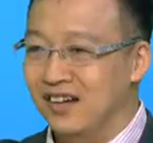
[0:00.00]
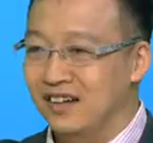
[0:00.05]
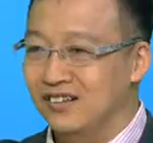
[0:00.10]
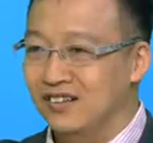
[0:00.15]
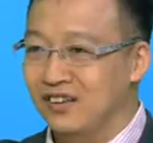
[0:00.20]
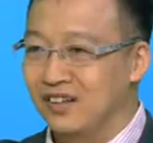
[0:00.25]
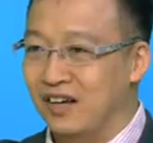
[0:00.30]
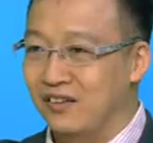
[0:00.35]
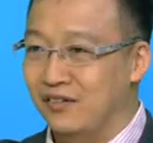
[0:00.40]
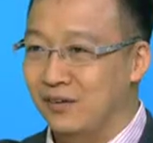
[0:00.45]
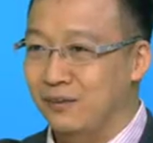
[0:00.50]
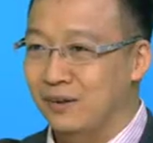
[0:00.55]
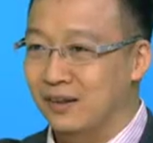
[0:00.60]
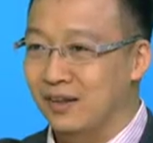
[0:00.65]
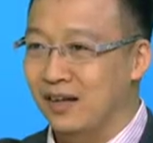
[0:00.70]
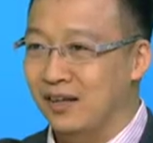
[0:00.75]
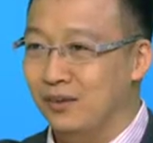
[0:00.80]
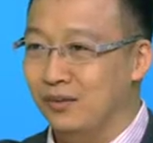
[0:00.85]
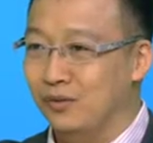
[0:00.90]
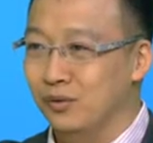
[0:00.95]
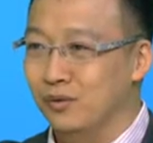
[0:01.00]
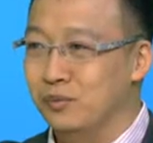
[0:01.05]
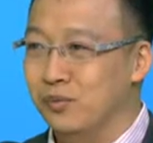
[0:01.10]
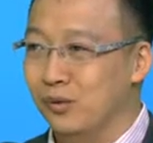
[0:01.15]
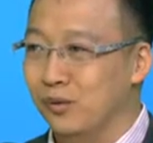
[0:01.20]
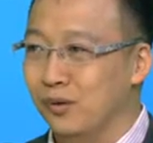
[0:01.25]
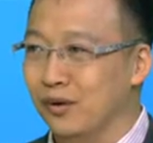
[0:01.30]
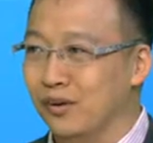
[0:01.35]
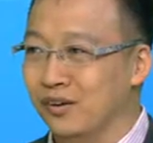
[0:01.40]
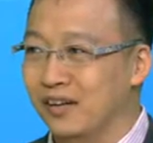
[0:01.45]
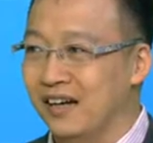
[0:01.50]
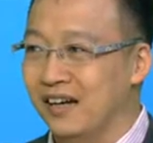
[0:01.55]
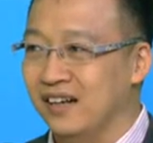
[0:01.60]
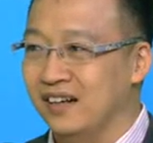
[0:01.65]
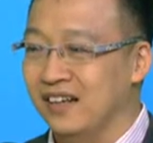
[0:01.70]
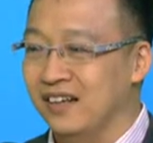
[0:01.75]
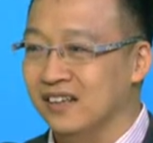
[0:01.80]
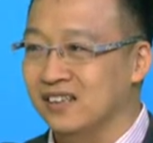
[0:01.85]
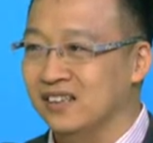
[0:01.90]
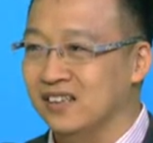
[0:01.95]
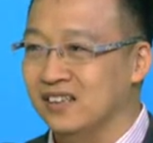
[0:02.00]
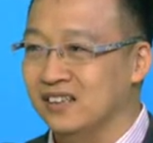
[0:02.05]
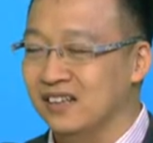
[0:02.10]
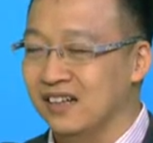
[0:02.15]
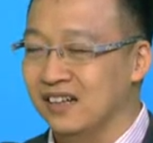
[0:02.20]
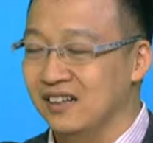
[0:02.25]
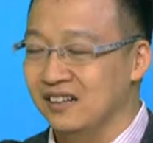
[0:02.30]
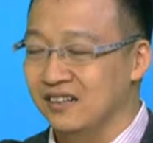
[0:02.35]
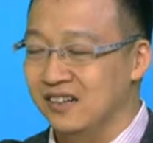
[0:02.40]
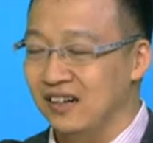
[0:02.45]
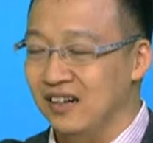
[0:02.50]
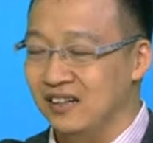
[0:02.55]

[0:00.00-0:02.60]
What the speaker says: that the government can do more than existing.